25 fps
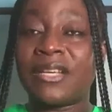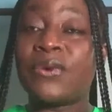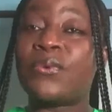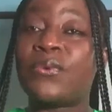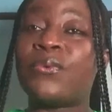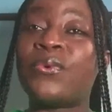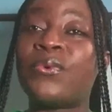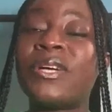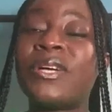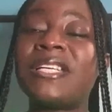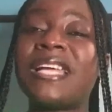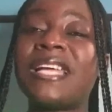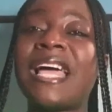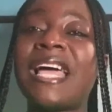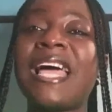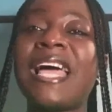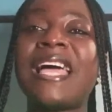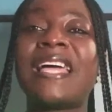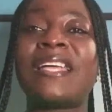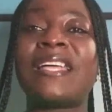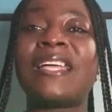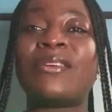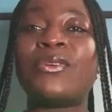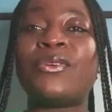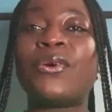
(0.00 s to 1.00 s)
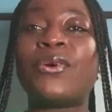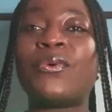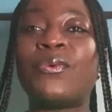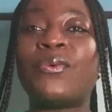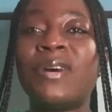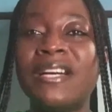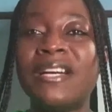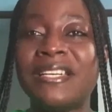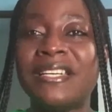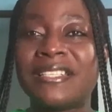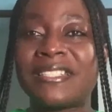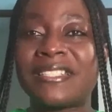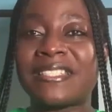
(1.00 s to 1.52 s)
What are your
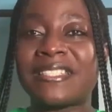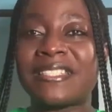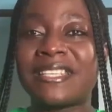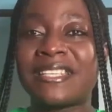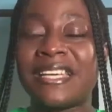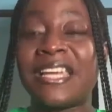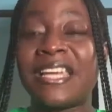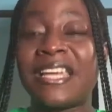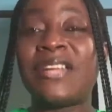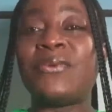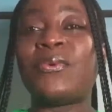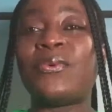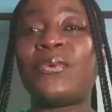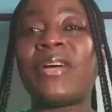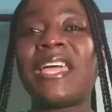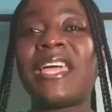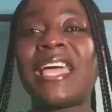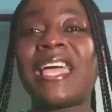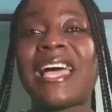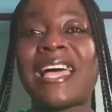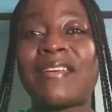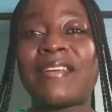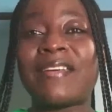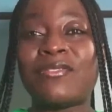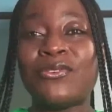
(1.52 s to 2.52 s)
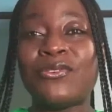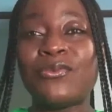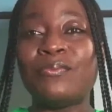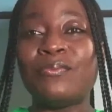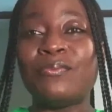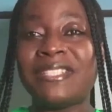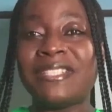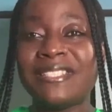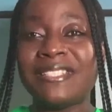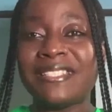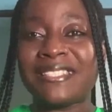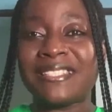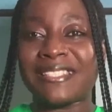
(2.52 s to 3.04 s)
words and where are you
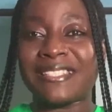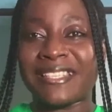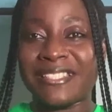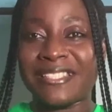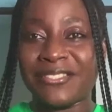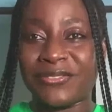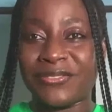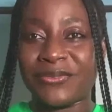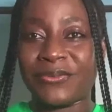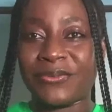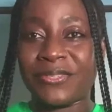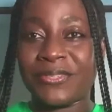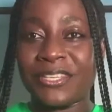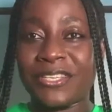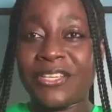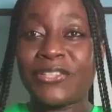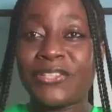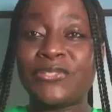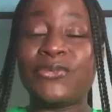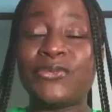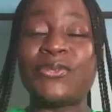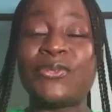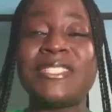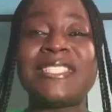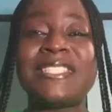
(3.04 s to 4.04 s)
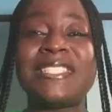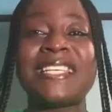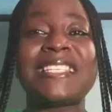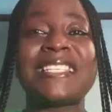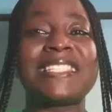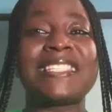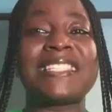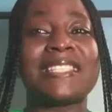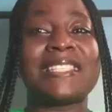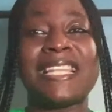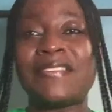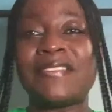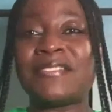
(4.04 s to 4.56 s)
being sent to? Don't
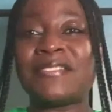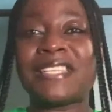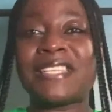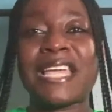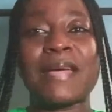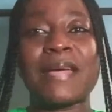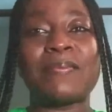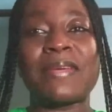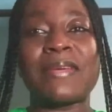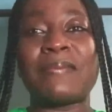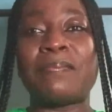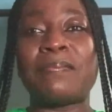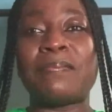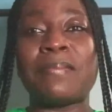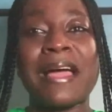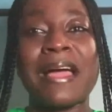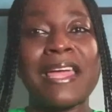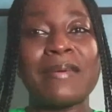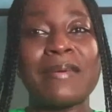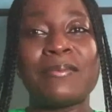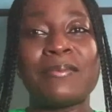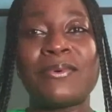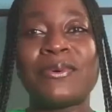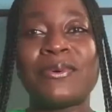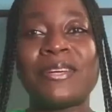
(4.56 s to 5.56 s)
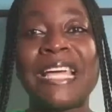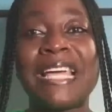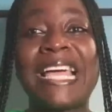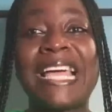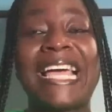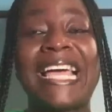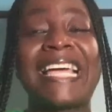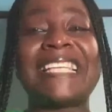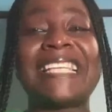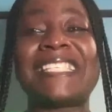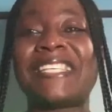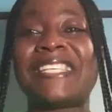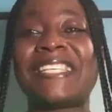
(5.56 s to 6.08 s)
just lift up a Bible
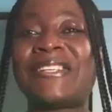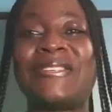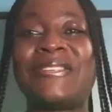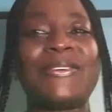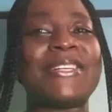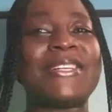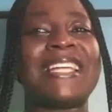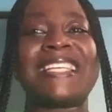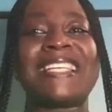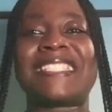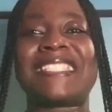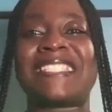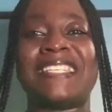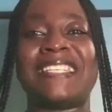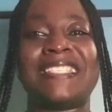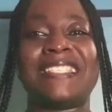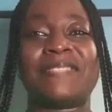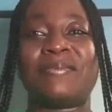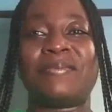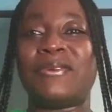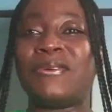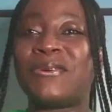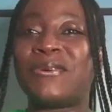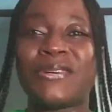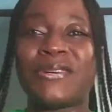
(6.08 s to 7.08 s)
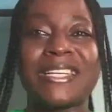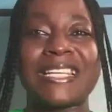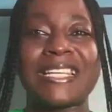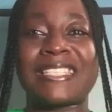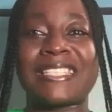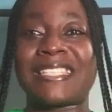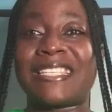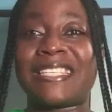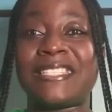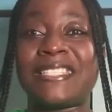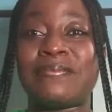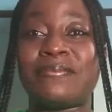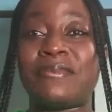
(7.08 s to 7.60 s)
and say, God has sent me, God has
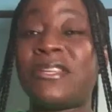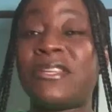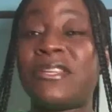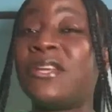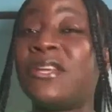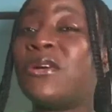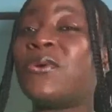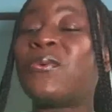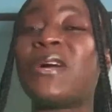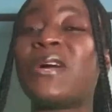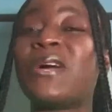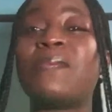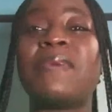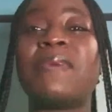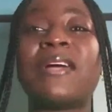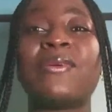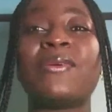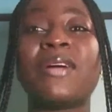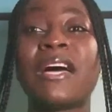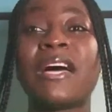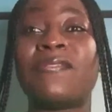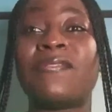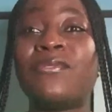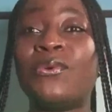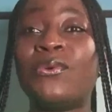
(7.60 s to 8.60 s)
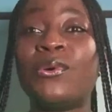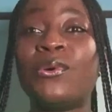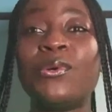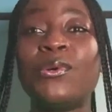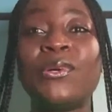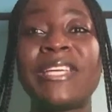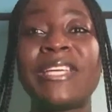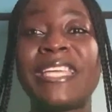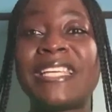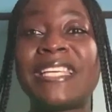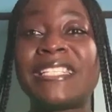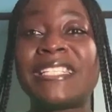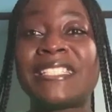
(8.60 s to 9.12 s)
sent me, whereby you have no
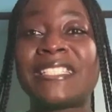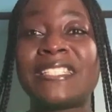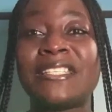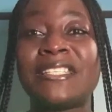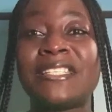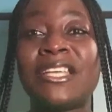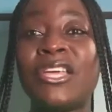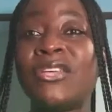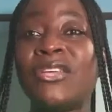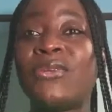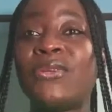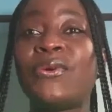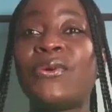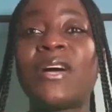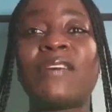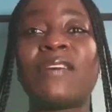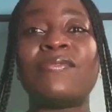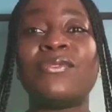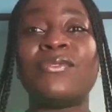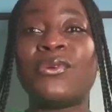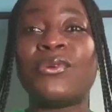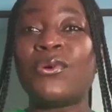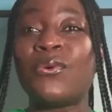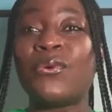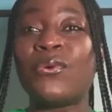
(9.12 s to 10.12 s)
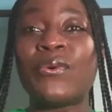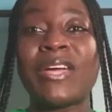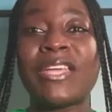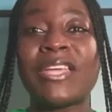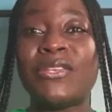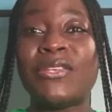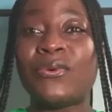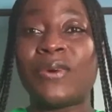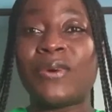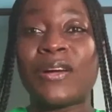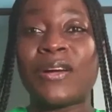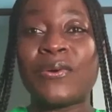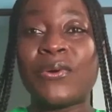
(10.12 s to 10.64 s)
location, you have nowhere
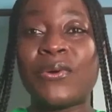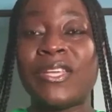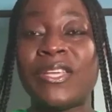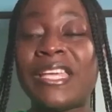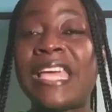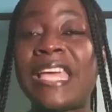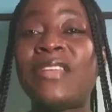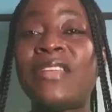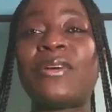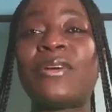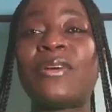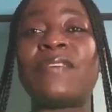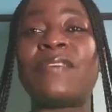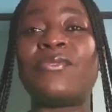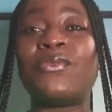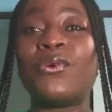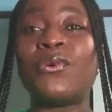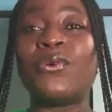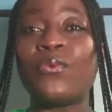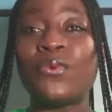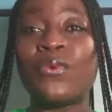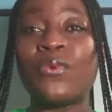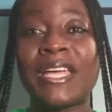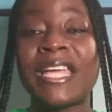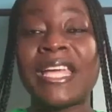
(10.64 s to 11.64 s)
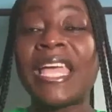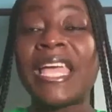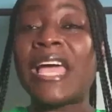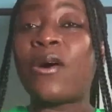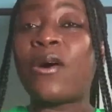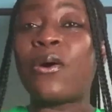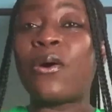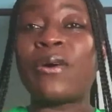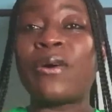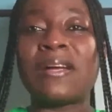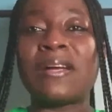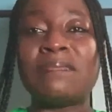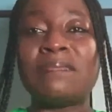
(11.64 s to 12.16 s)
you are going, and you have nowhere
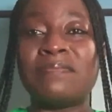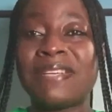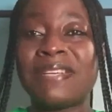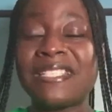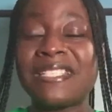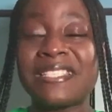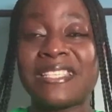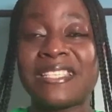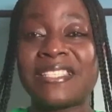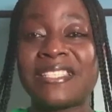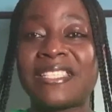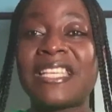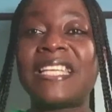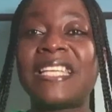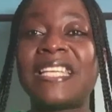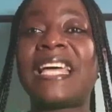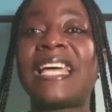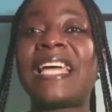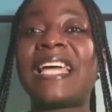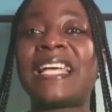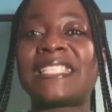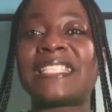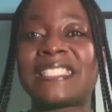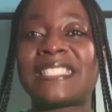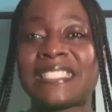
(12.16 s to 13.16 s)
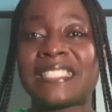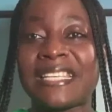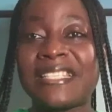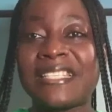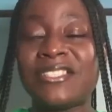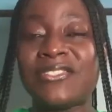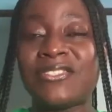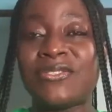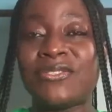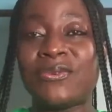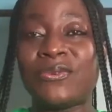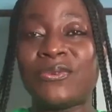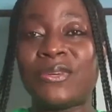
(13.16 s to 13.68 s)
or a message that has mm.
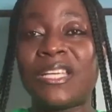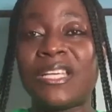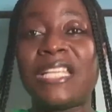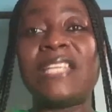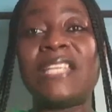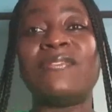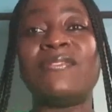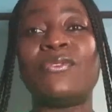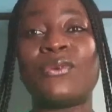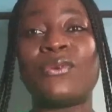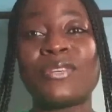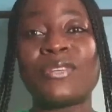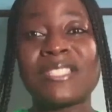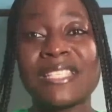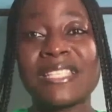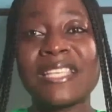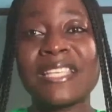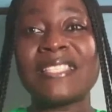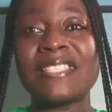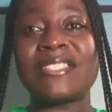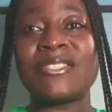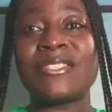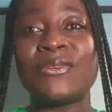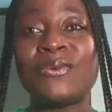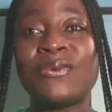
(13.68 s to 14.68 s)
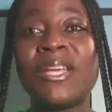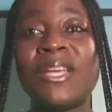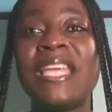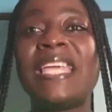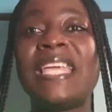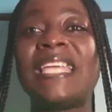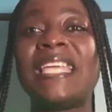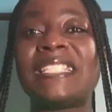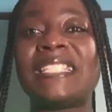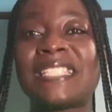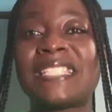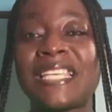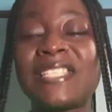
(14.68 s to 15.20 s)
sent you. If God sends you,
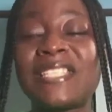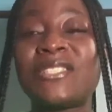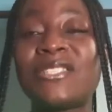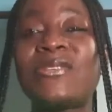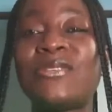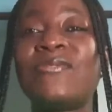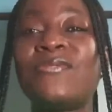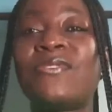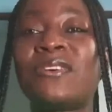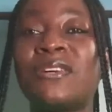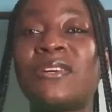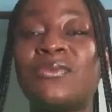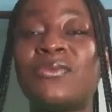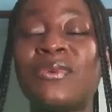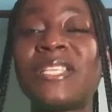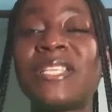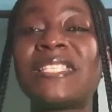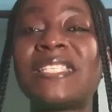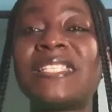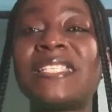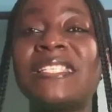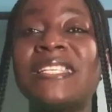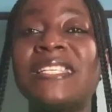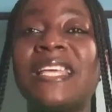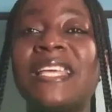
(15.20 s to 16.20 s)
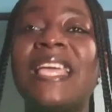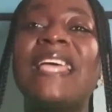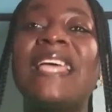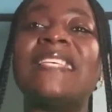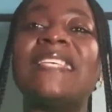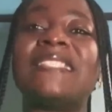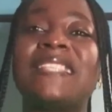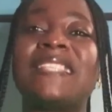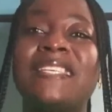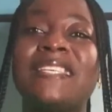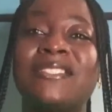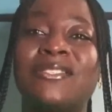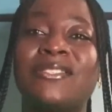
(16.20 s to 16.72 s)
He sends you for a reason and
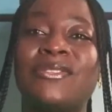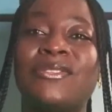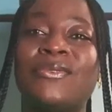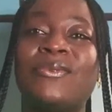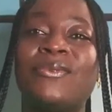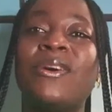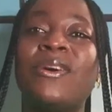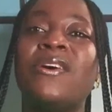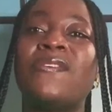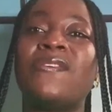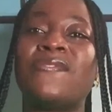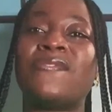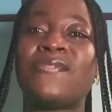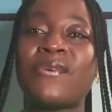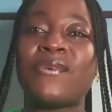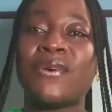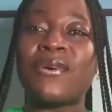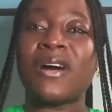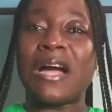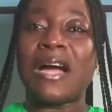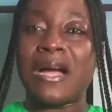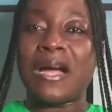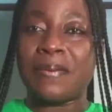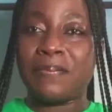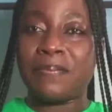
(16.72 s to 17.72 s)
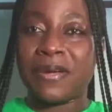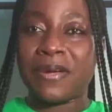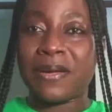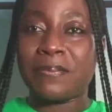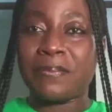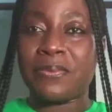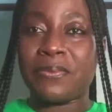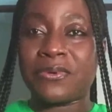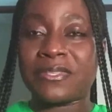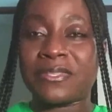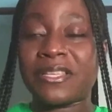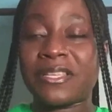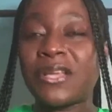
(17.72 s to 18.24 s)
sends you for a
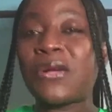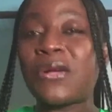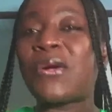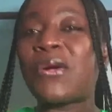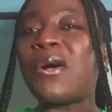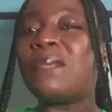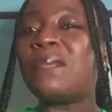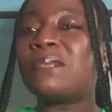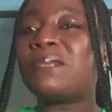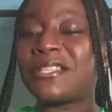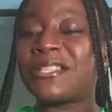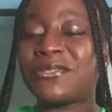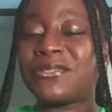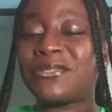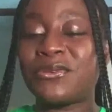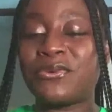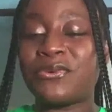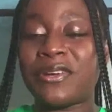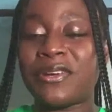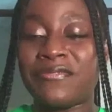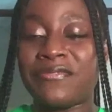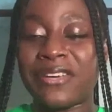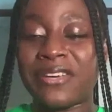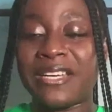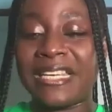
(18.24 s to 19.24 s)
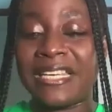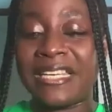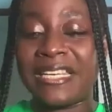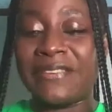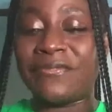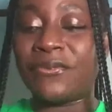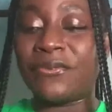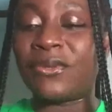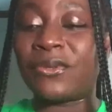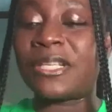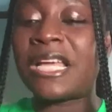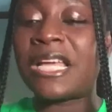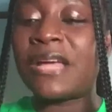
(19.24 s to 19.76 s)
purpose. God bless you, Reverend Lee.
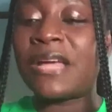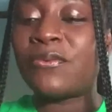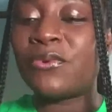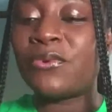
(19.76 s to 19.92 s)
Yes.